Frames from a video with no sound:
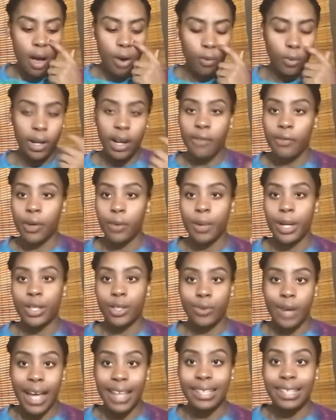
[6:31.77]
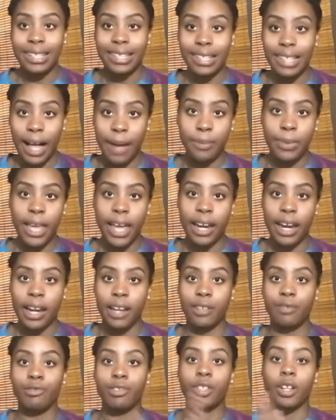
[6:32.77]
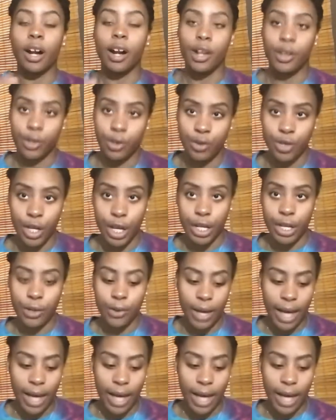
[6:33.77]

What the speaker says: whatever it was, you had to stop that and start a new journey.